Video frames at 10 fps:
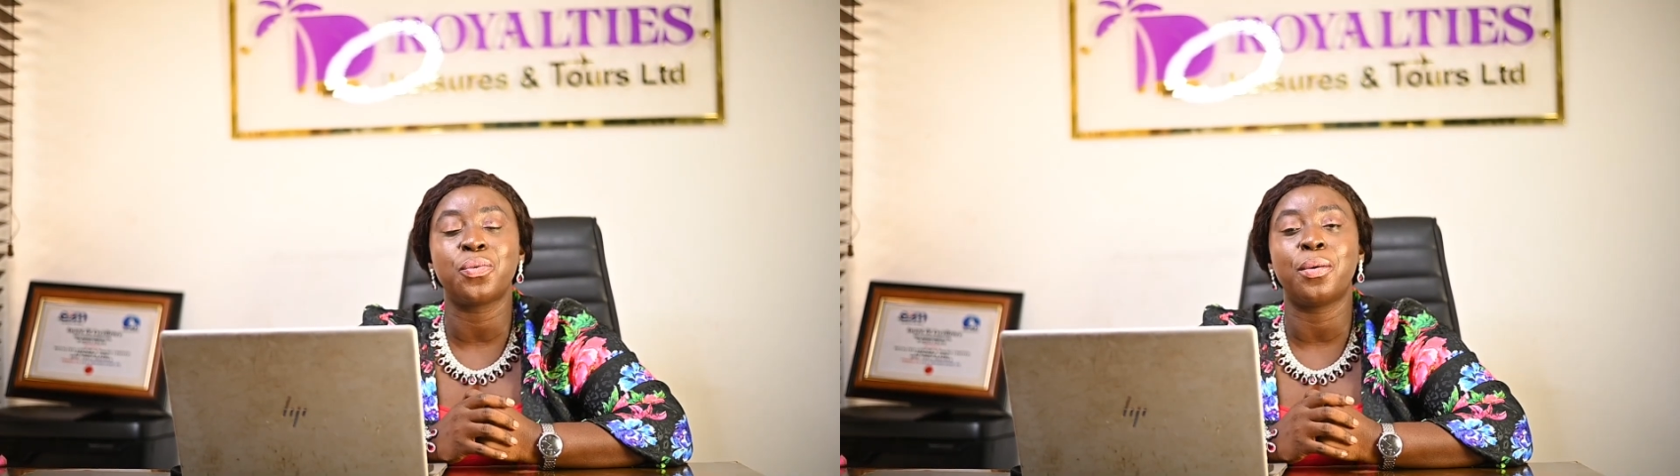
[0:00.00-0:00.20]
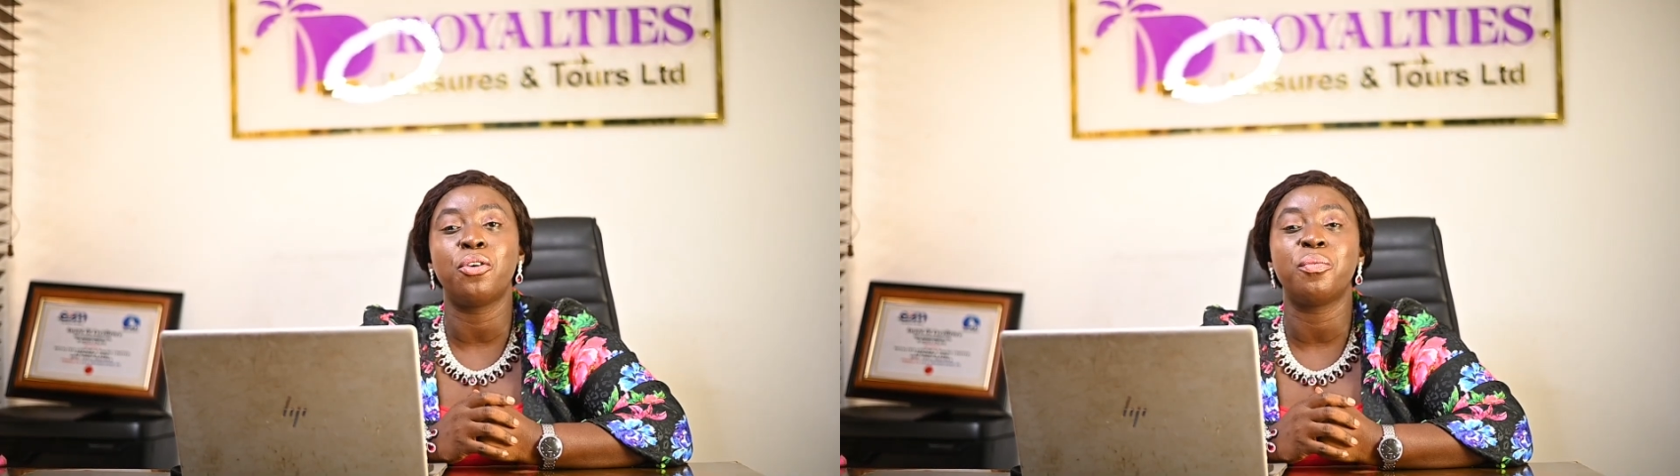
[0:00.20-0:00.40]

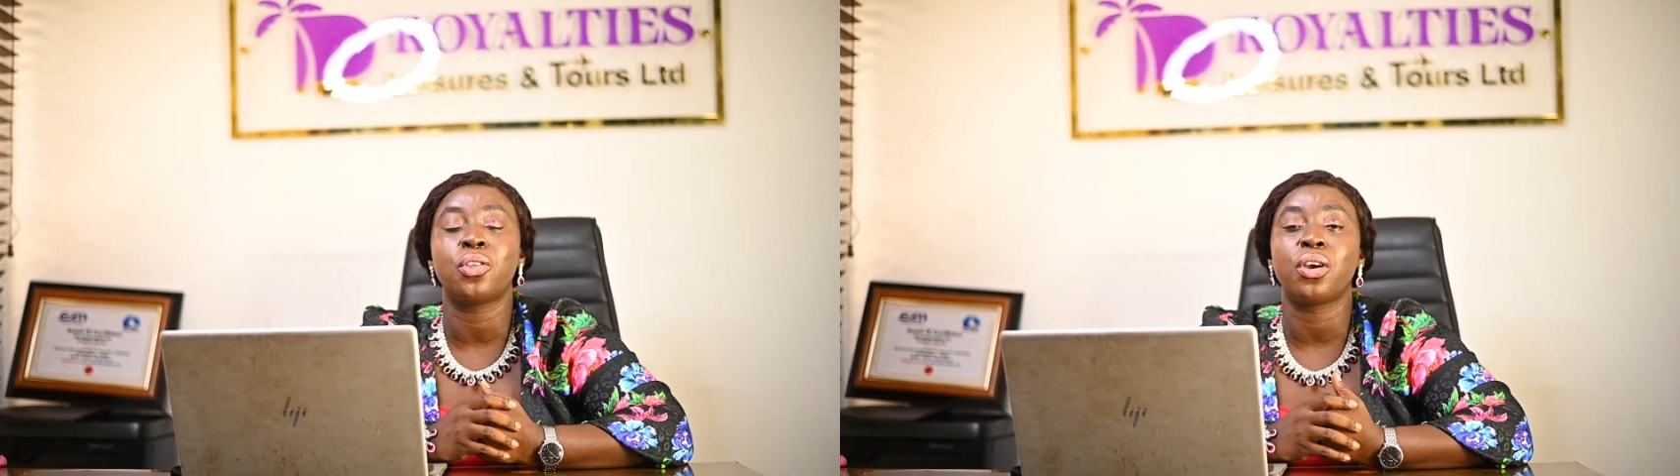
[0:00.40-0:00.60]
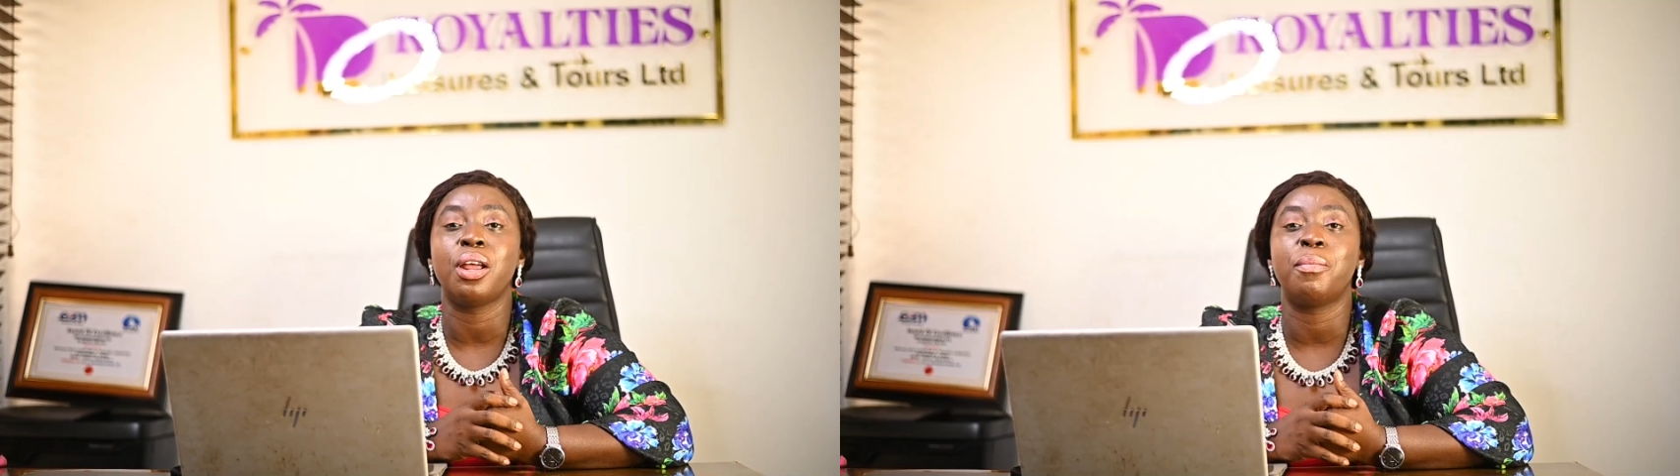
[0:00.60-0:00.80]
We're going to be
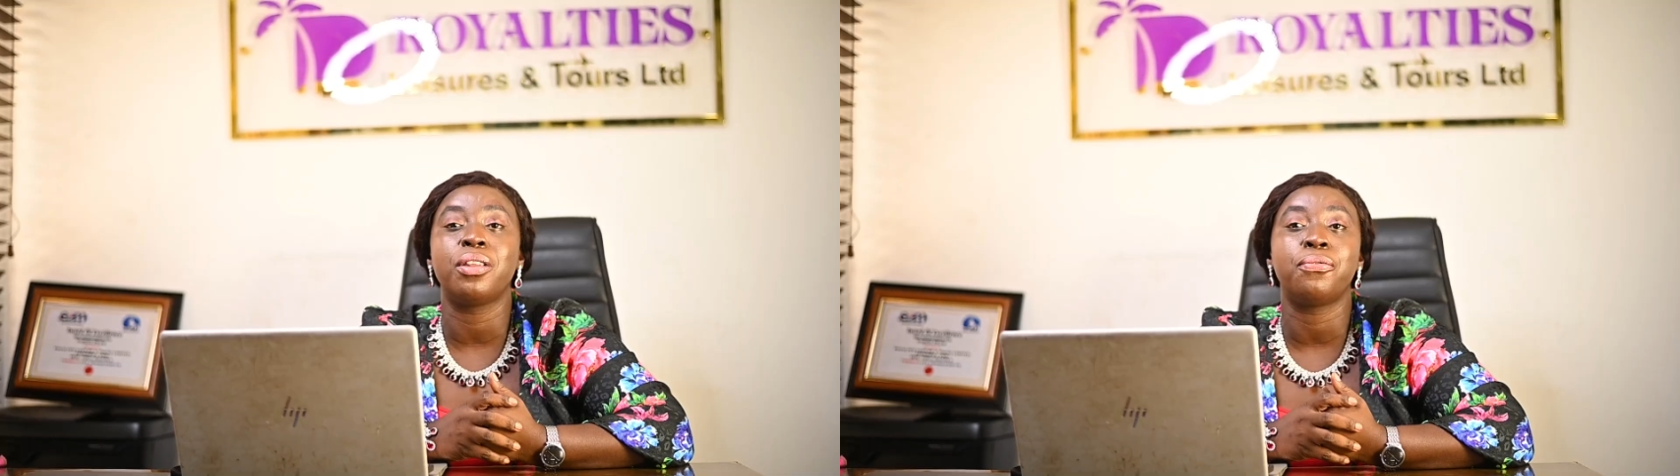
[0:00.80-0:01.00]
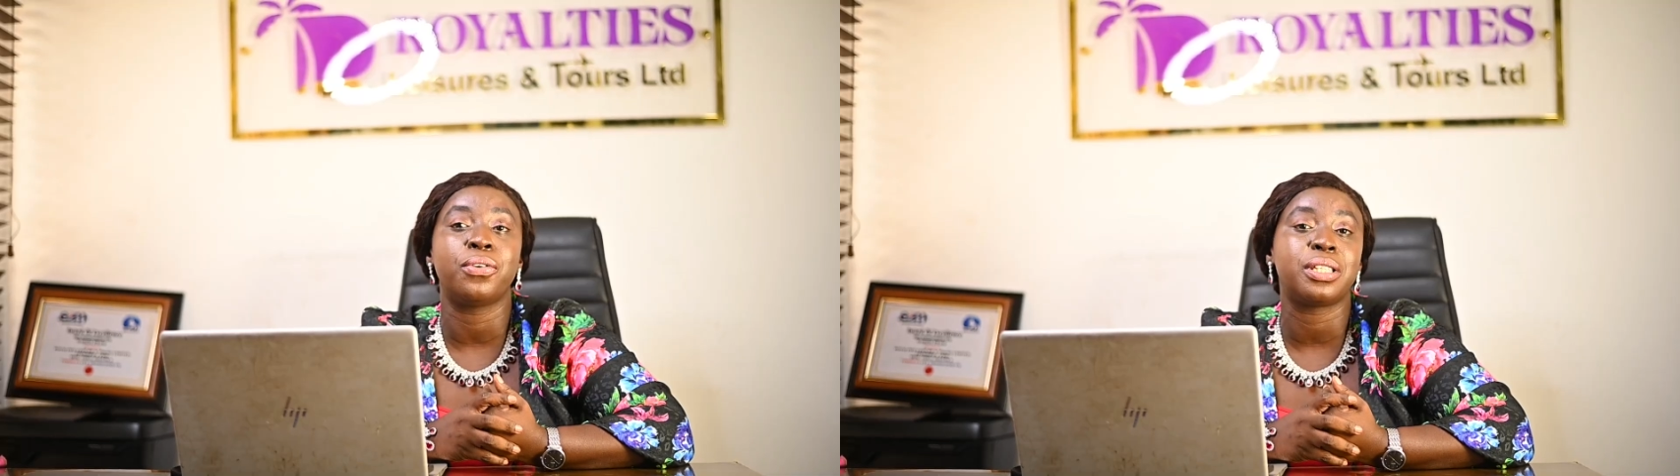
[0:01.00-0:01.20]
talking about
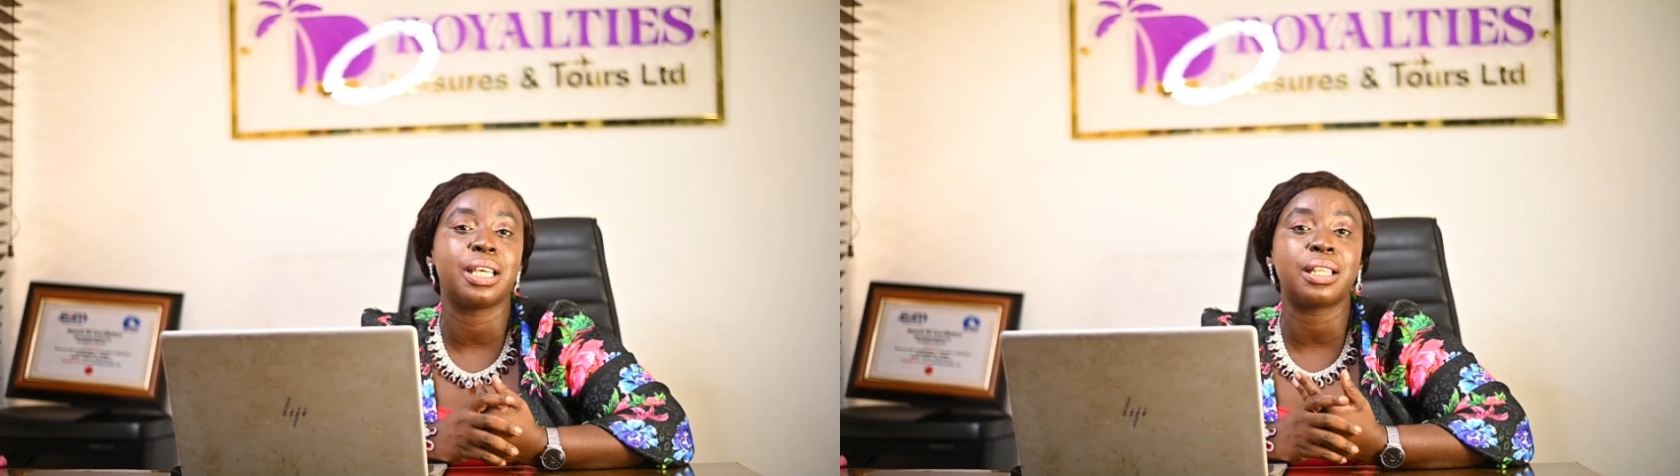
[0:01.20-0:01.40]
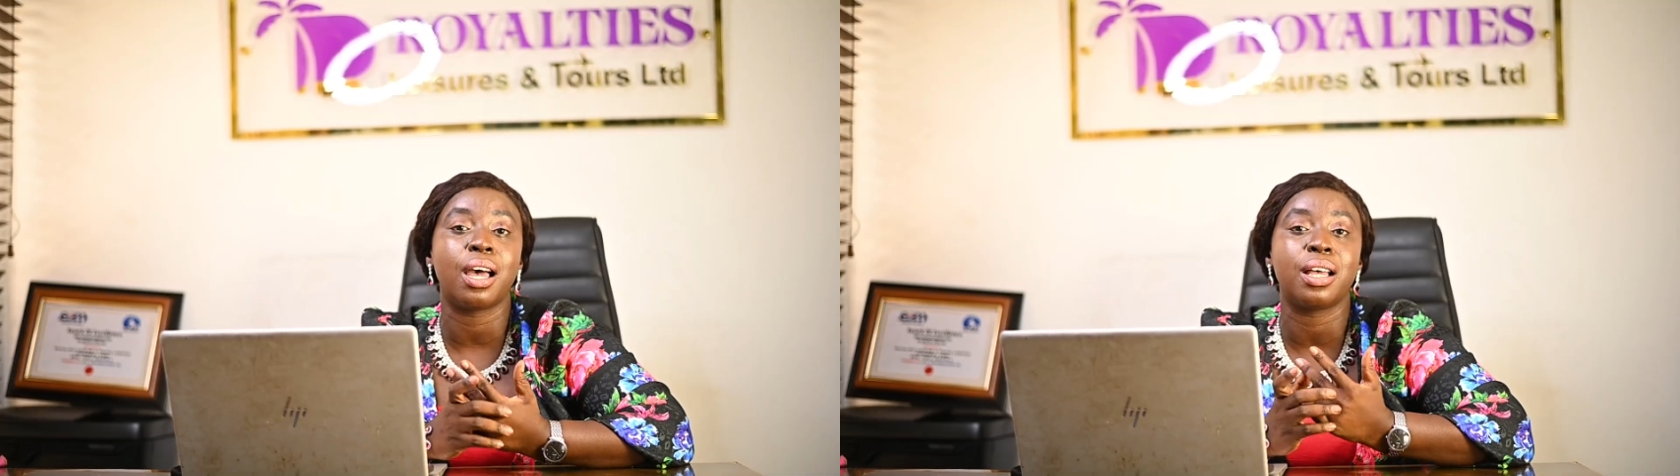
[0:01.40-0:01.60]
the
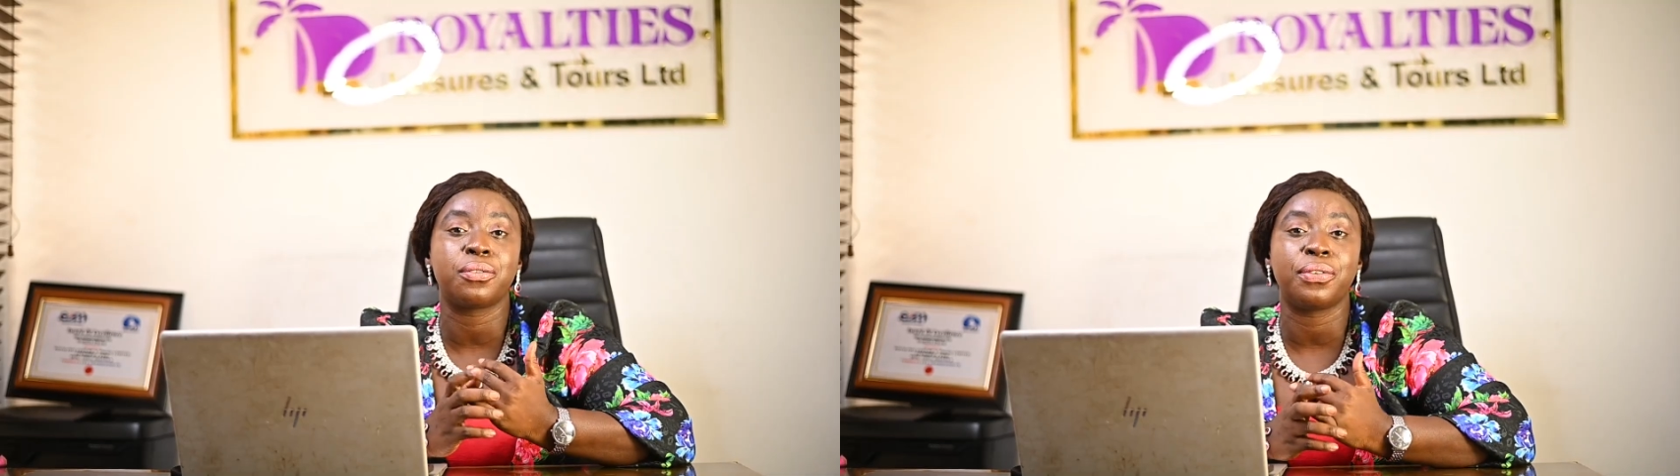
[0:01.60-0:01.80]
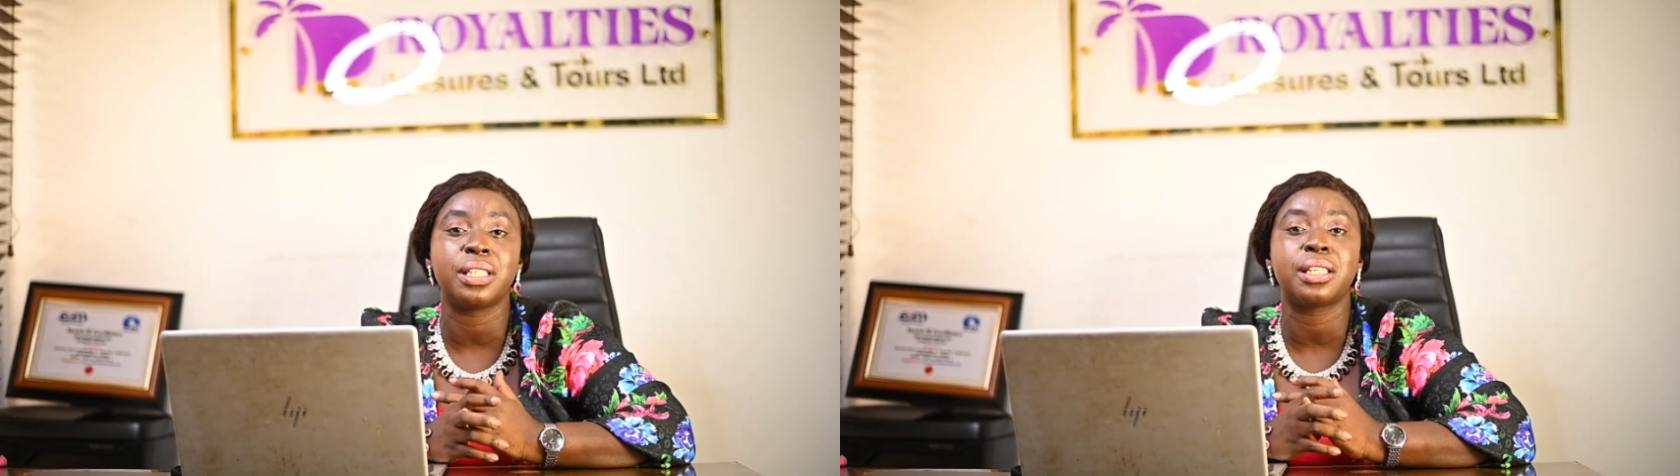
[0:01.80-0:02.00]
48 hours
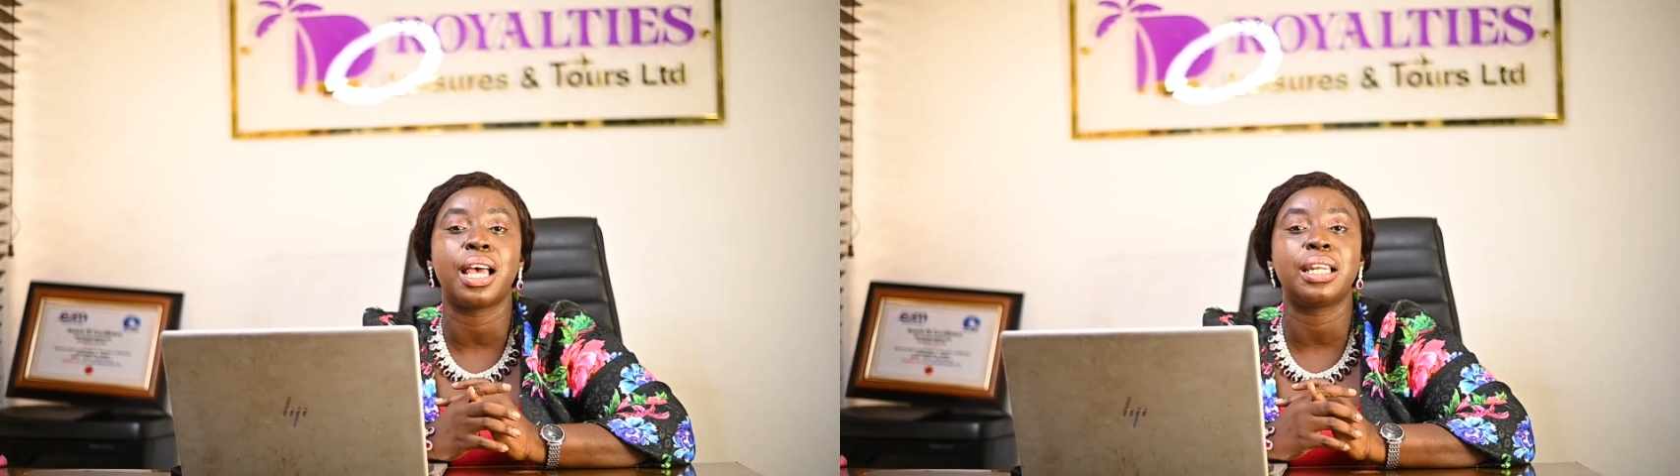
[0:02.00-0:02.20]
visa,